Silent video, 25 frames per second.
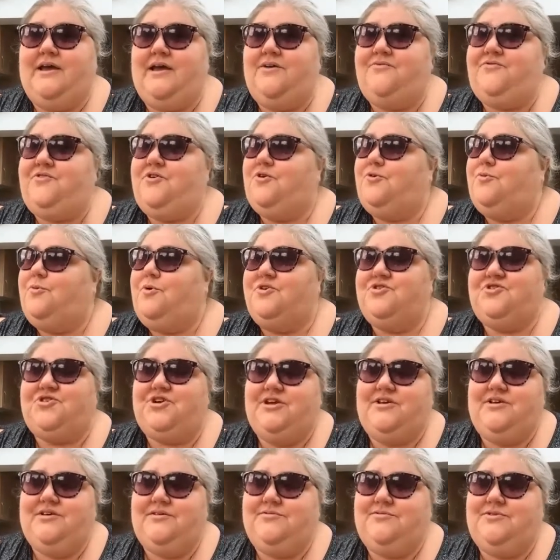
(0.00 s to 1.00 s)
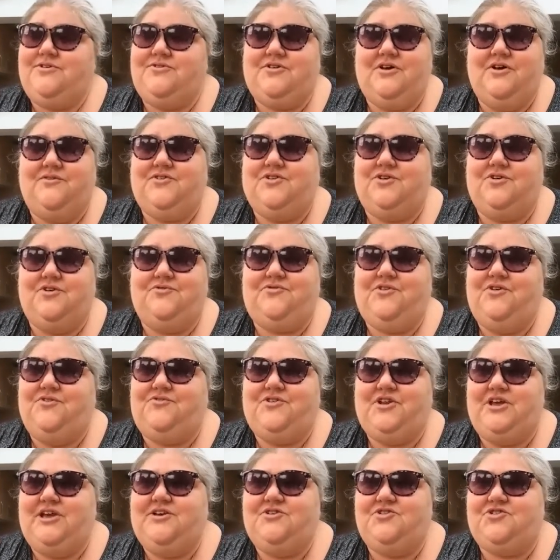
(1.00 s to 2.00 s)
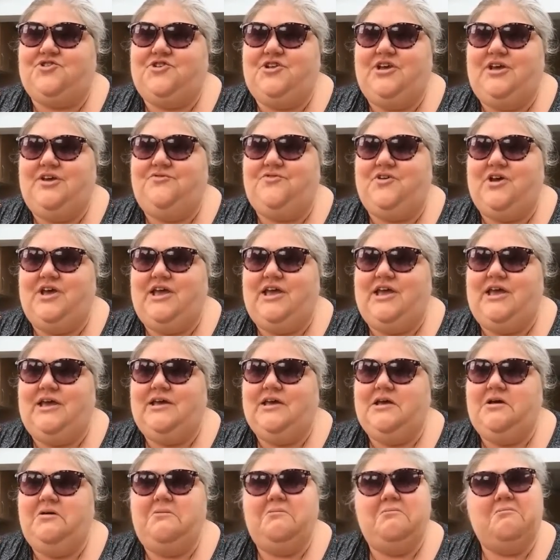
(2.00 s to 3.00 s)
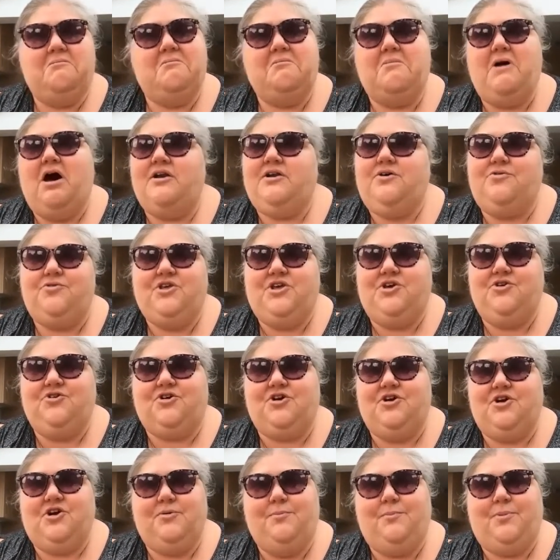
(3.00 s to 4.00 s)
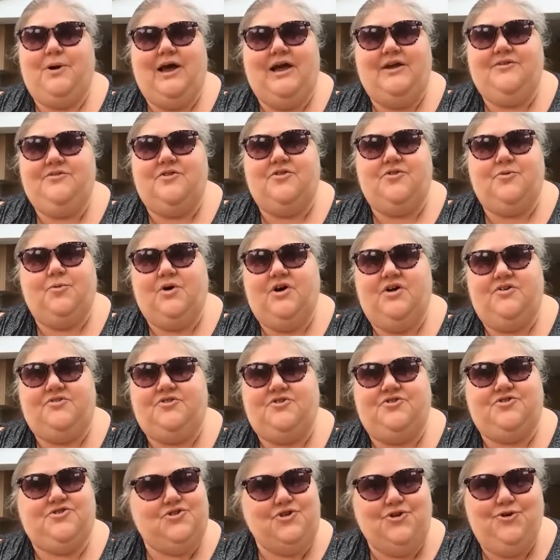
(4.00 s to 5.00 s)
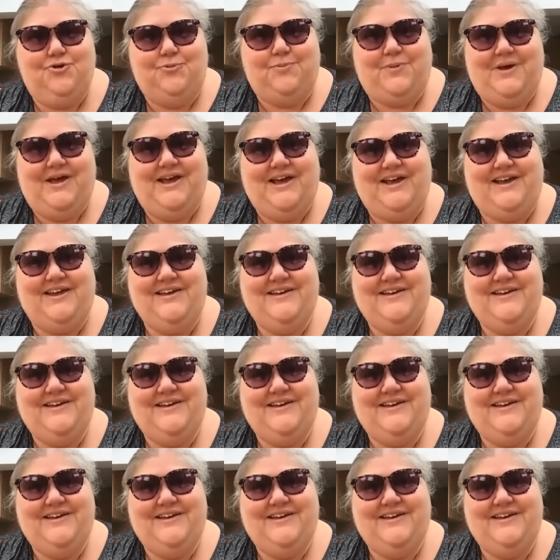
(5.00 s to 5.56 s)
If you're watching the service on a 50-inch TV, I don't think you're going to complain that the words are too big.